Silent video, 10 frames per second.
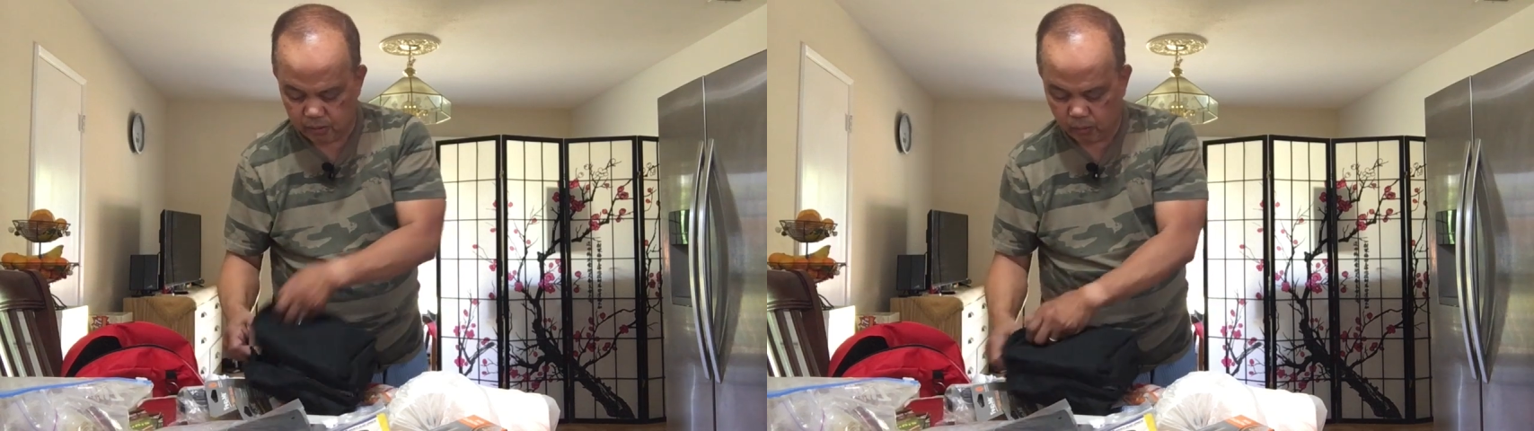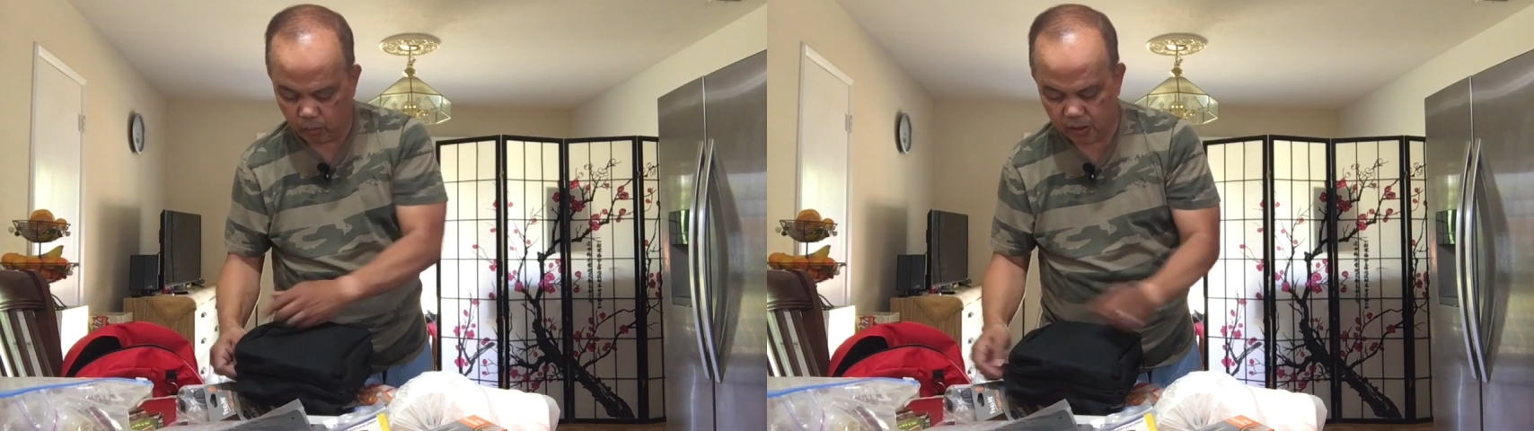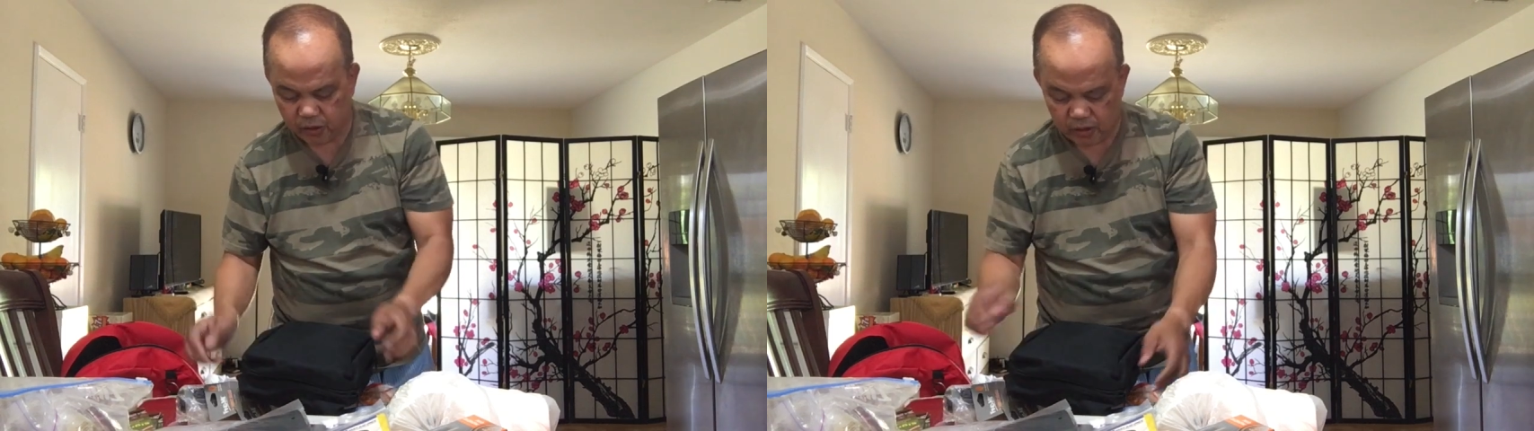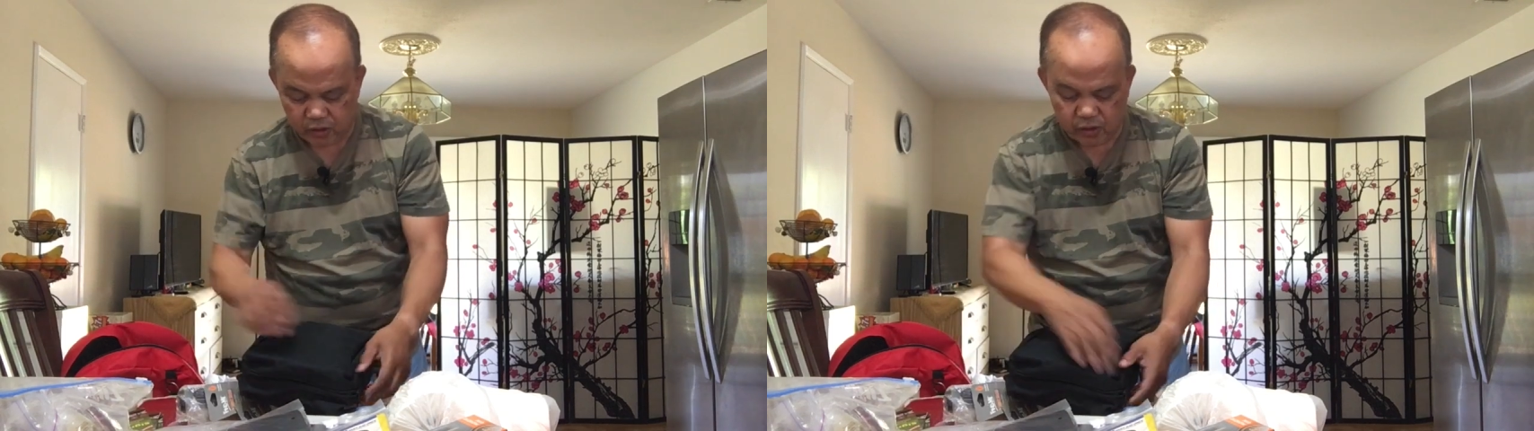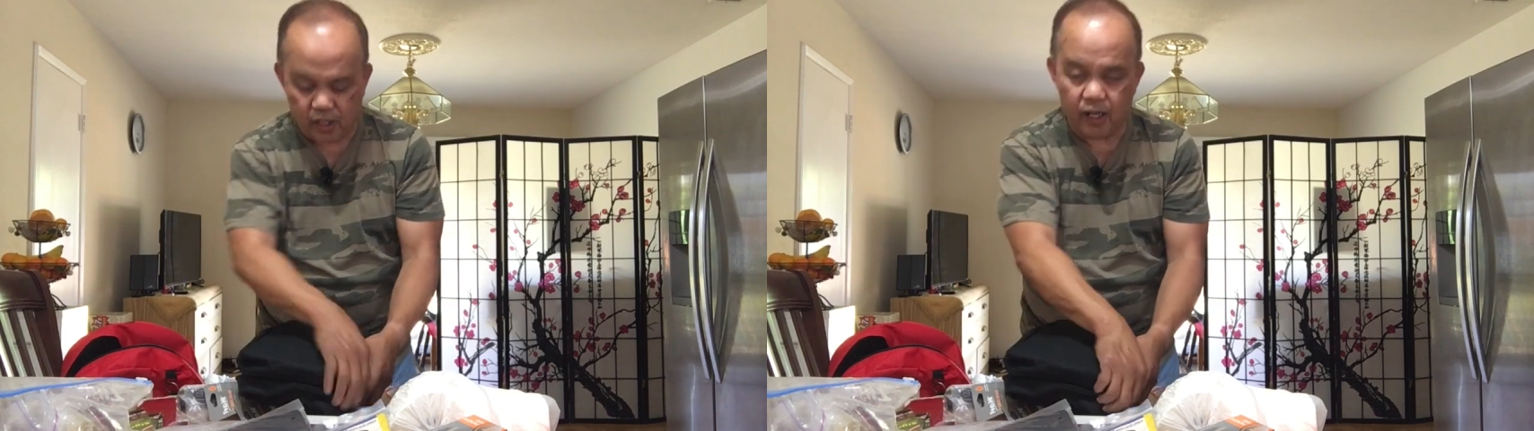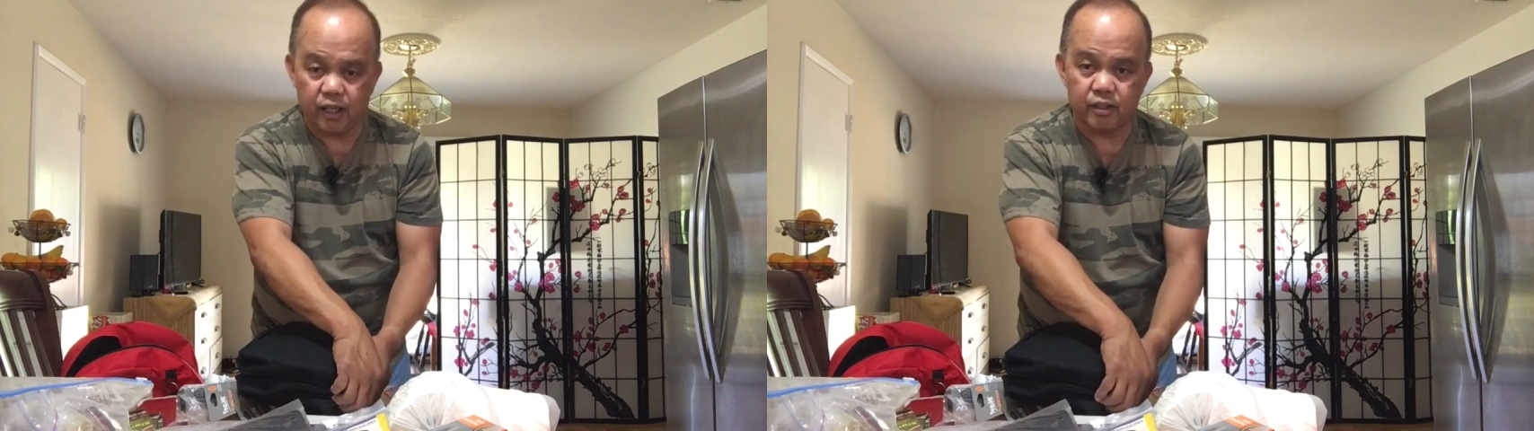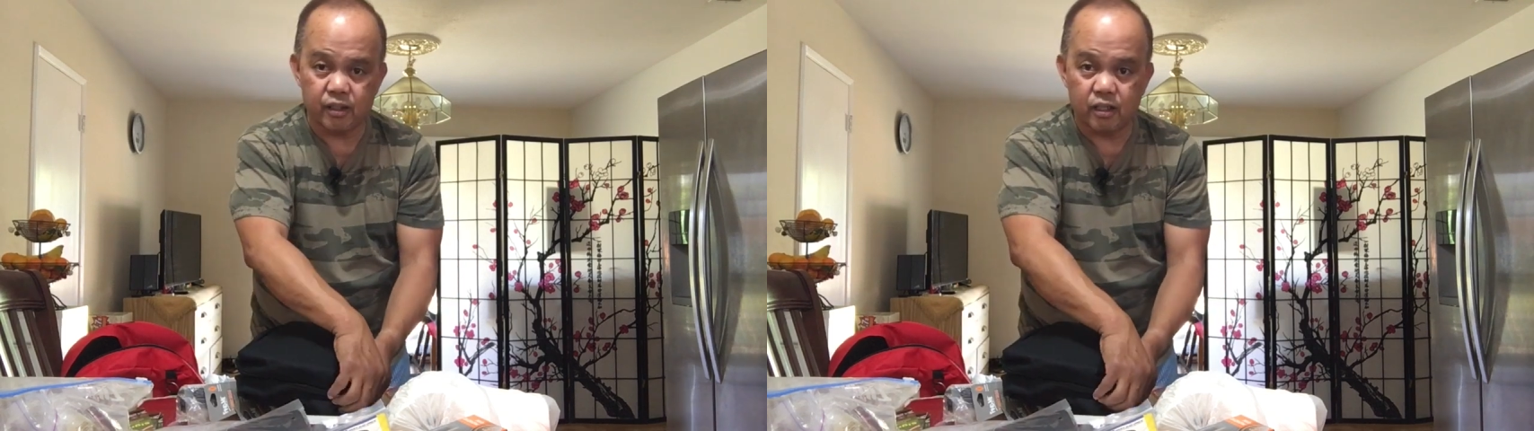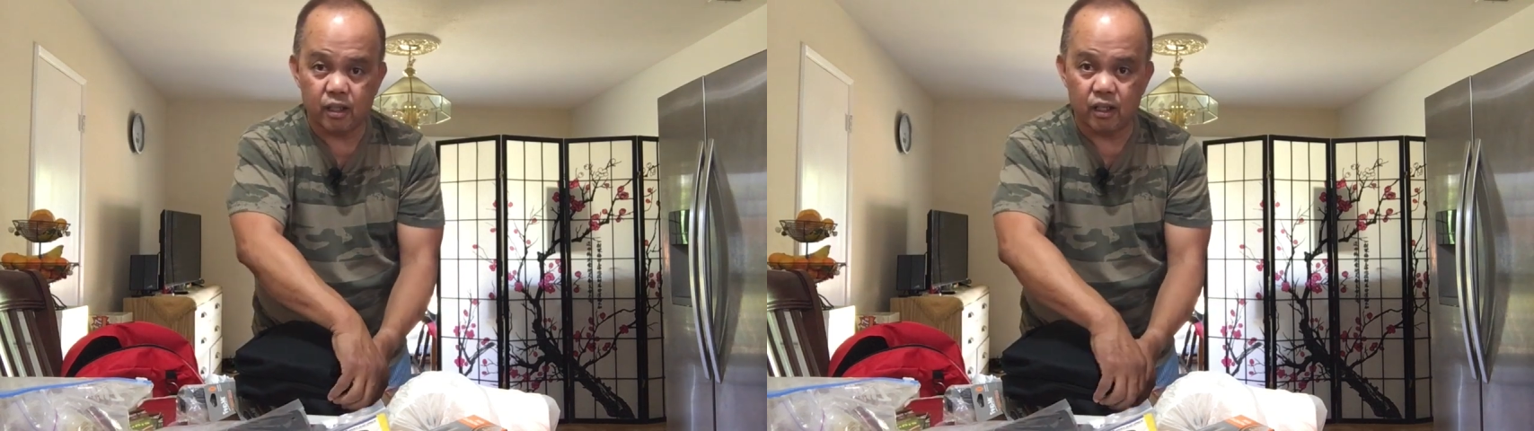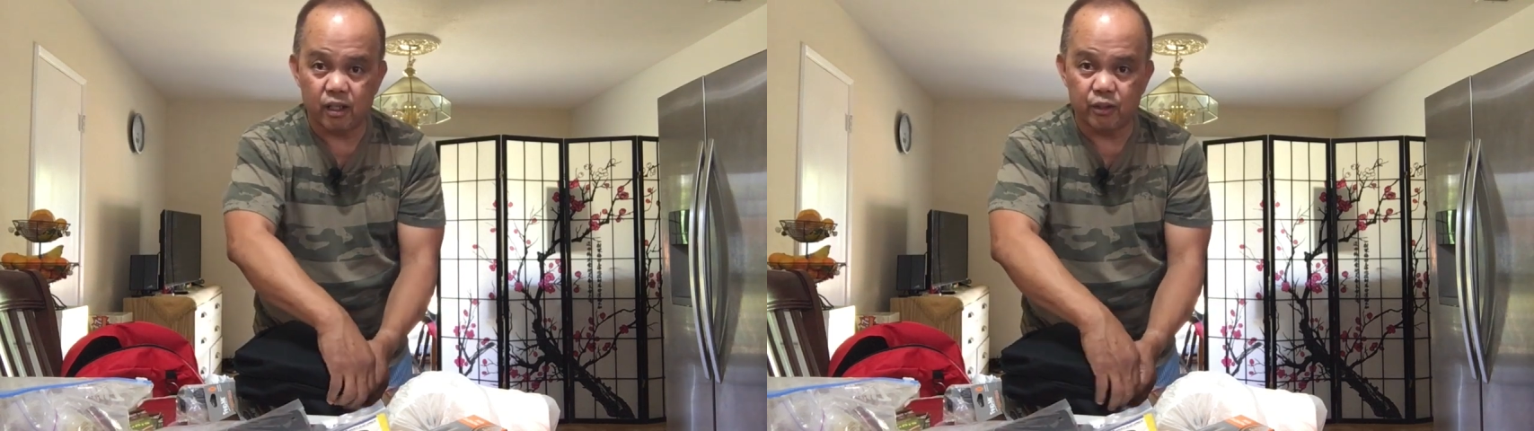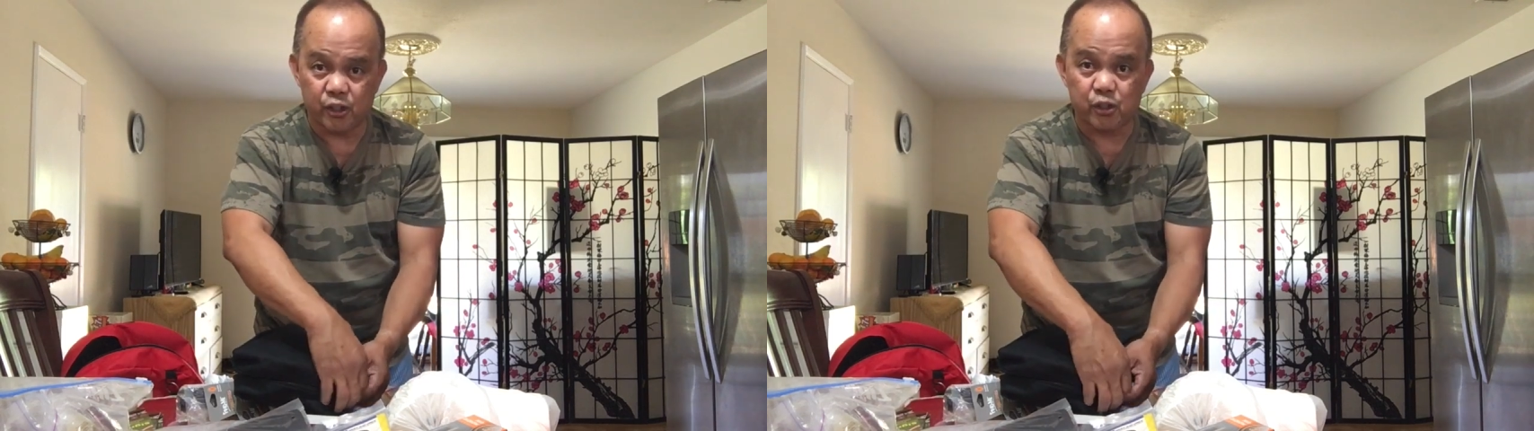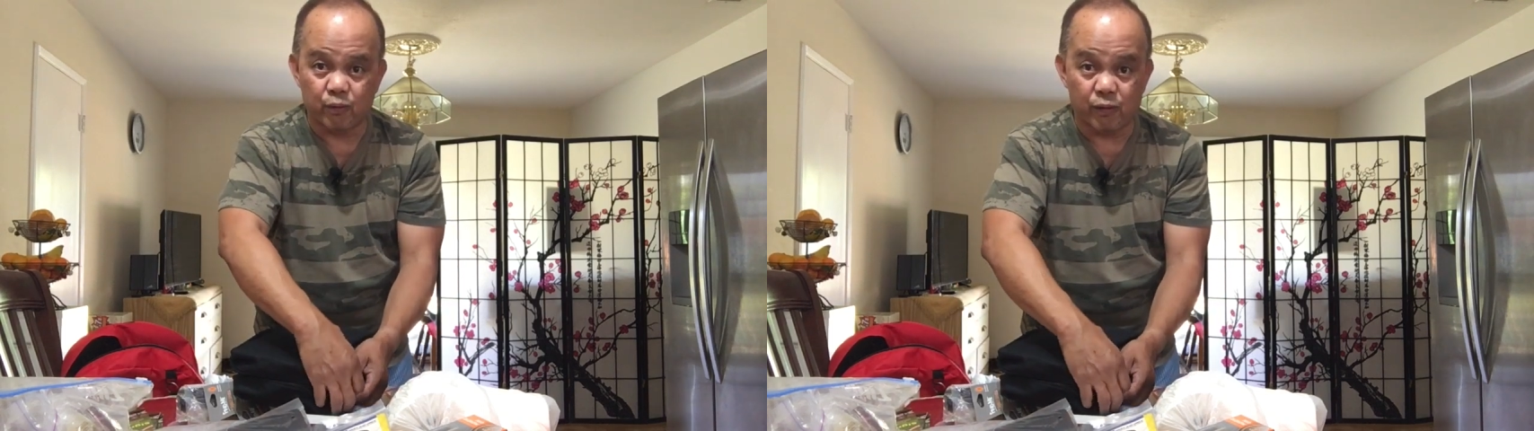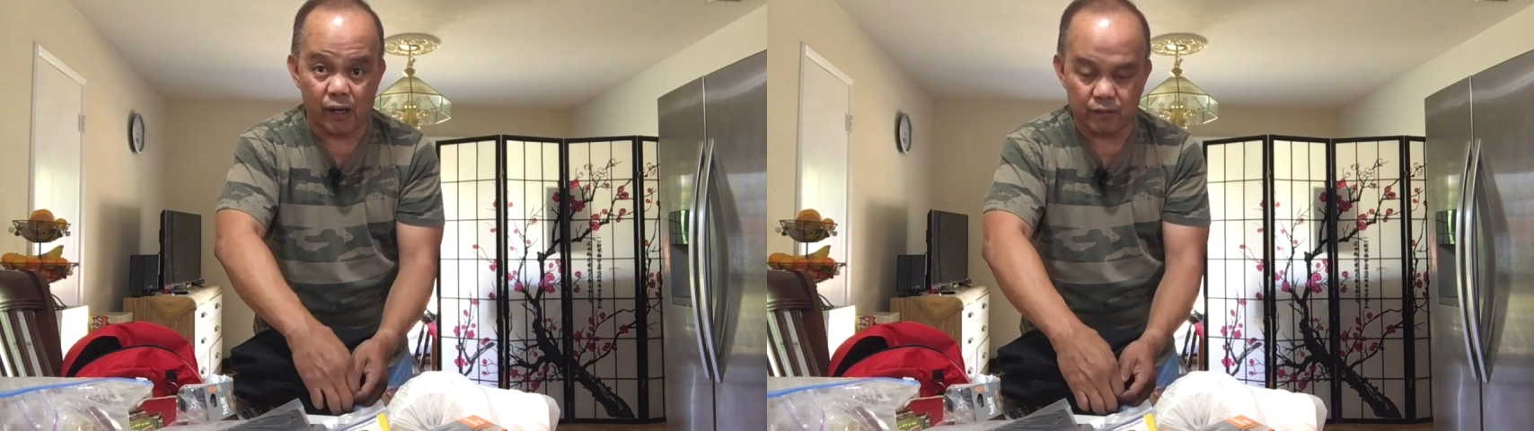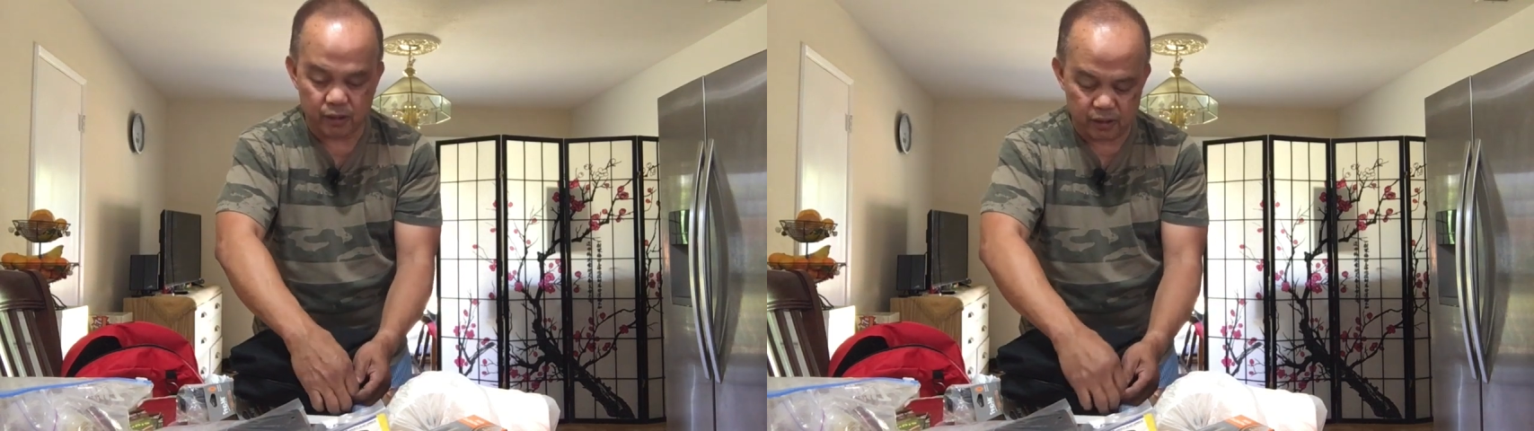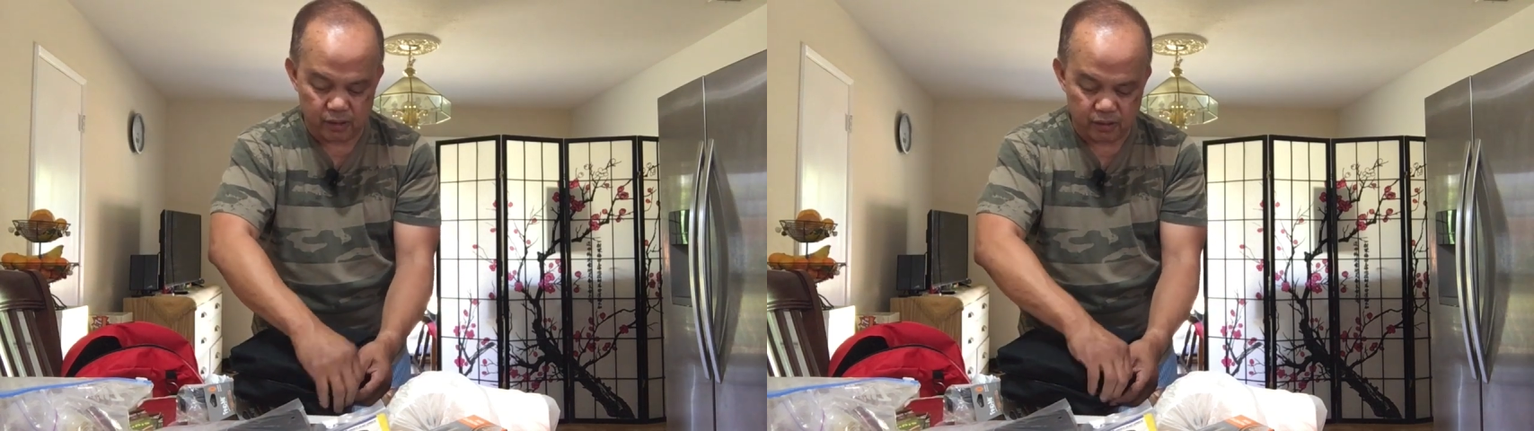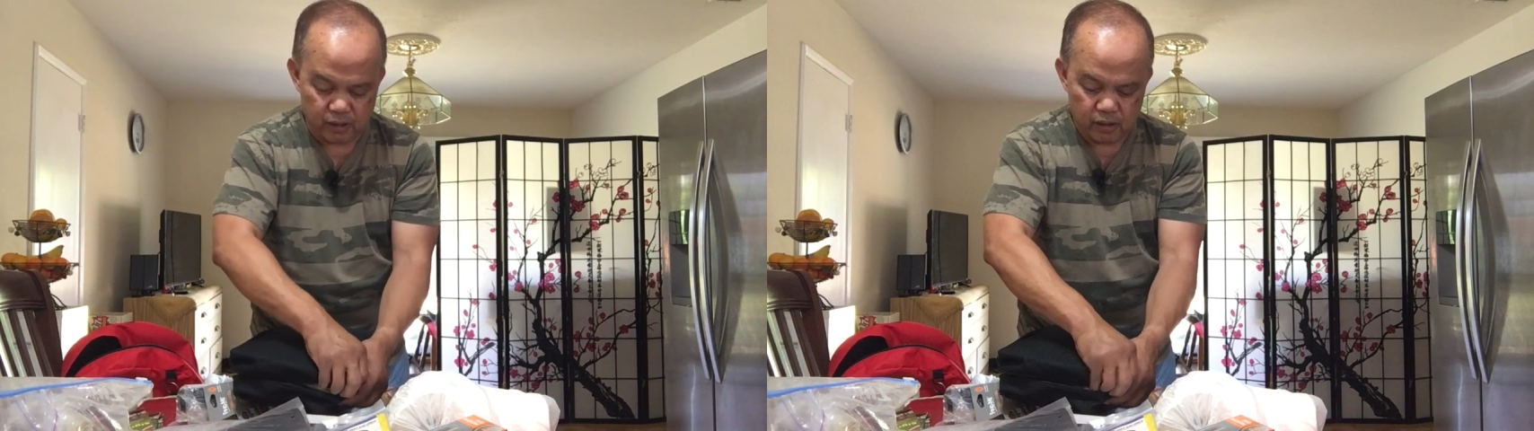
what's inside uh, the survival kit.